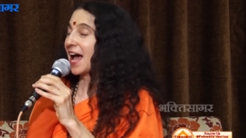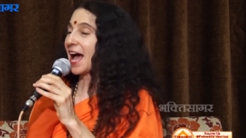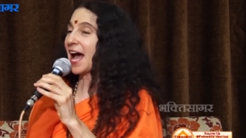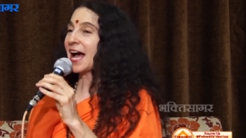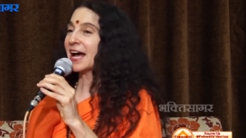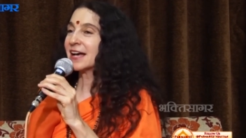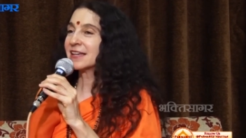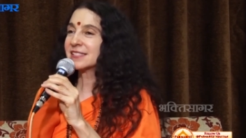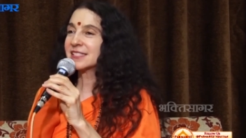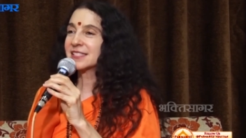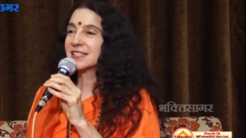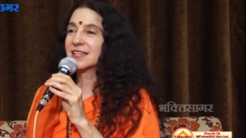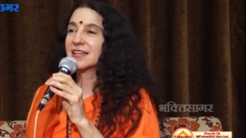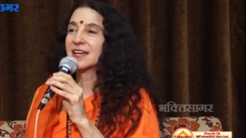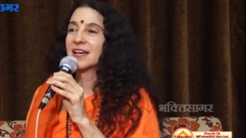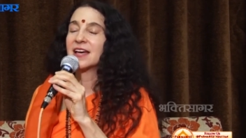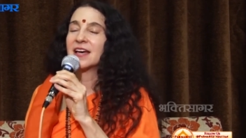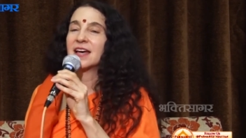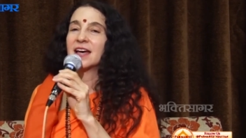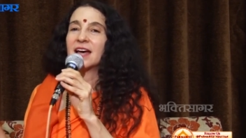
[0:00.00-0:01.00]
Ask
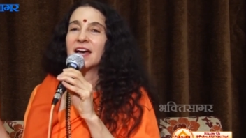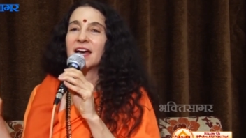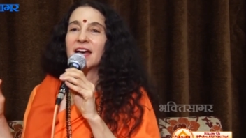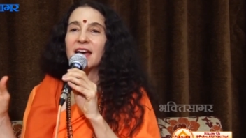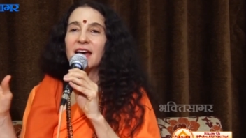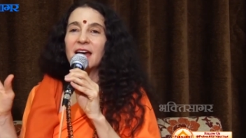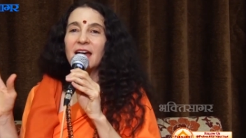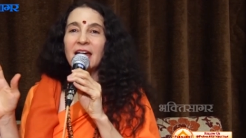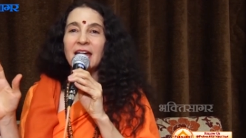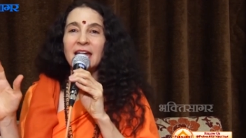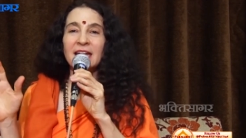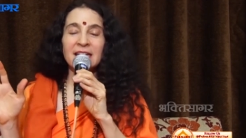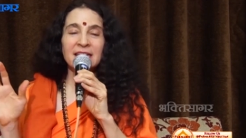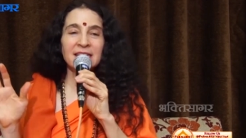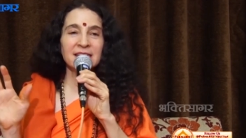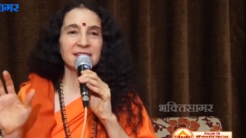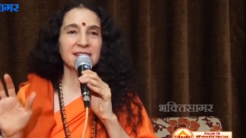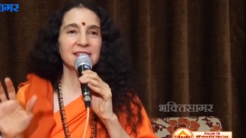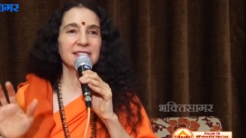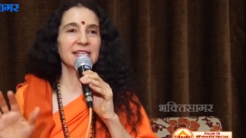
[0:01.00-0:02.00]

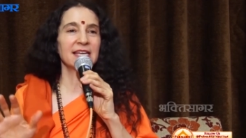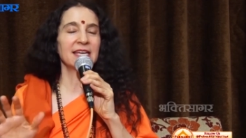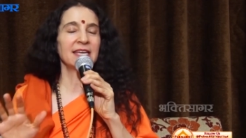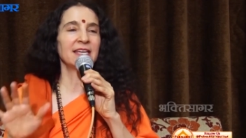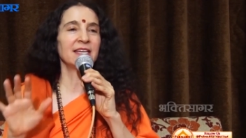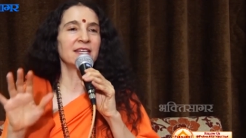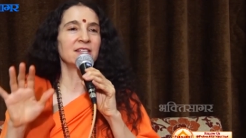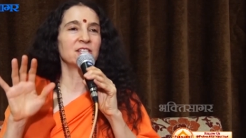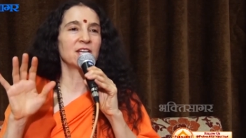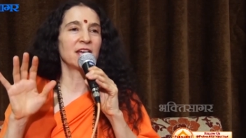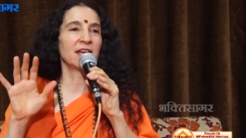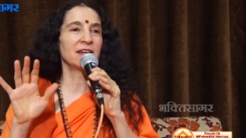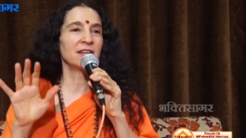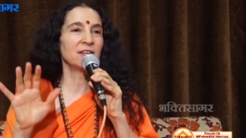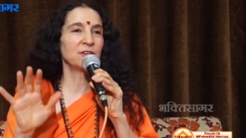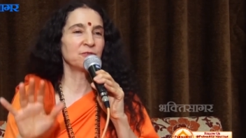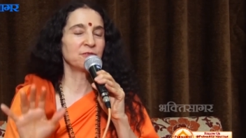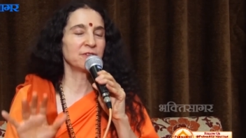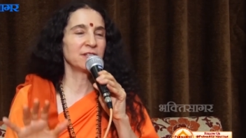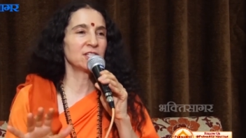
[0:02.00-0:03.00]
any sage,
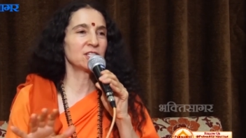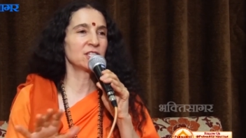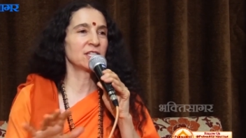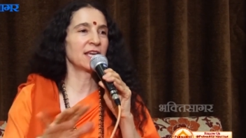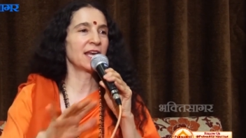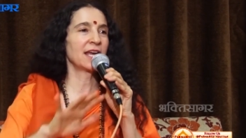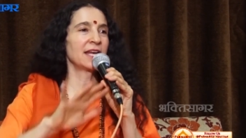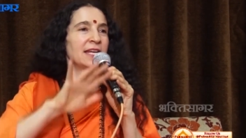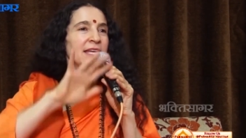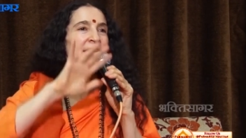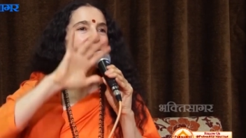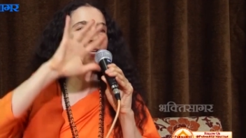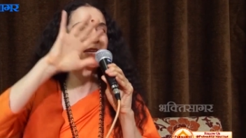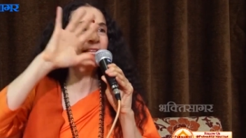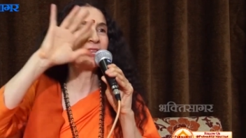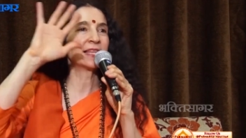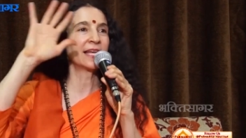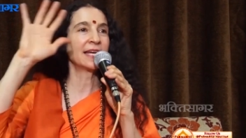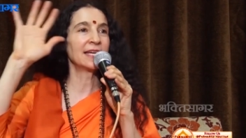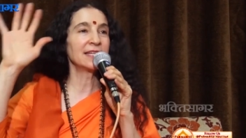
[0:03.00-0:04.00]
any rishi, any
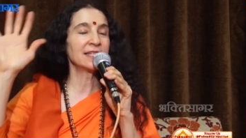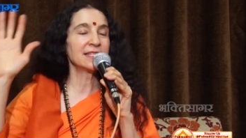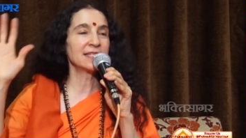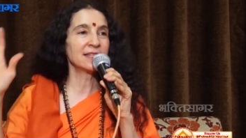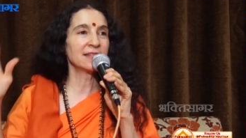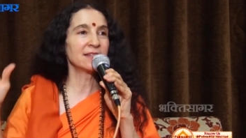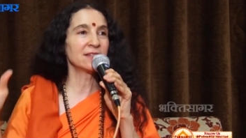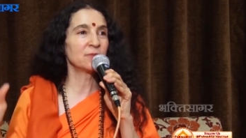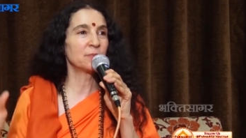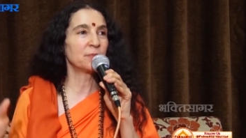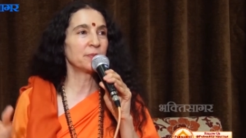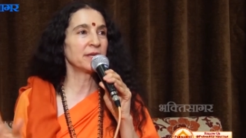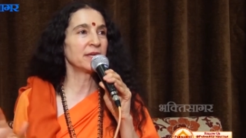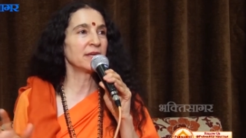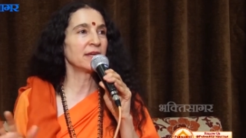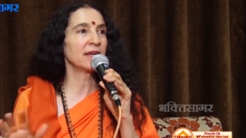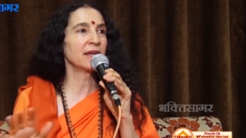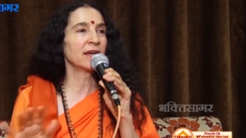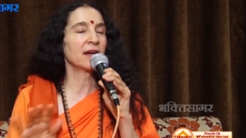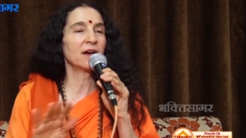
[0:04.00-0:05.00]
enlightened
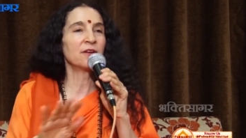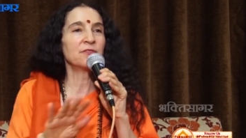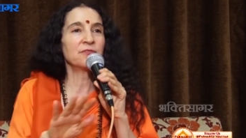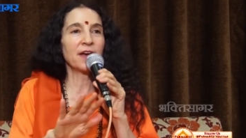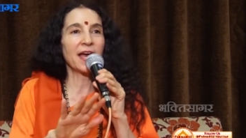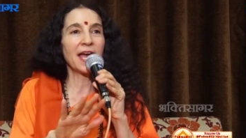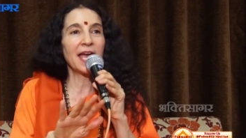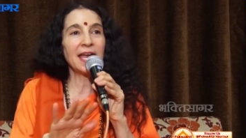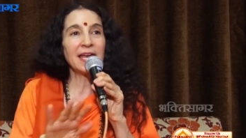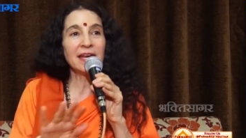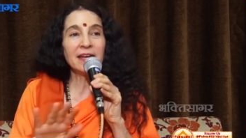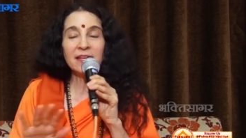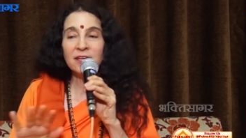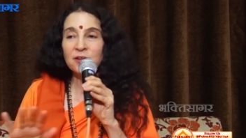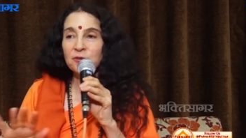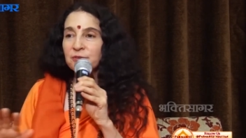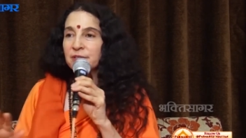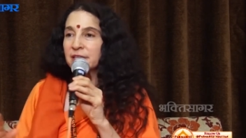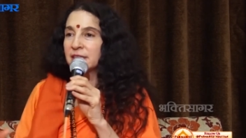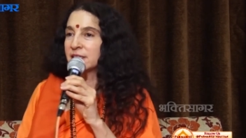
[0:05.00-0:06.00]
being of
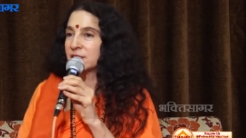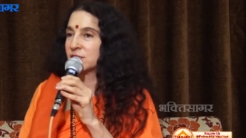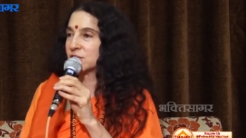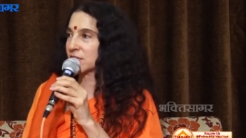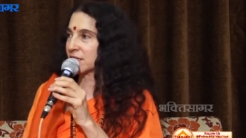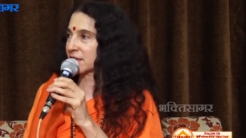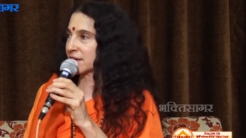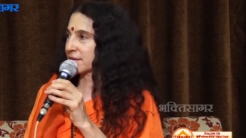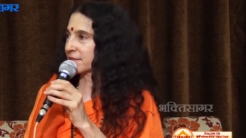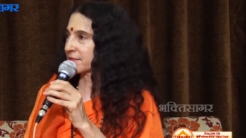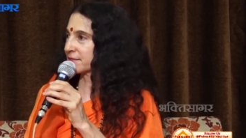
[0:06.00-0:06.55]
any religion.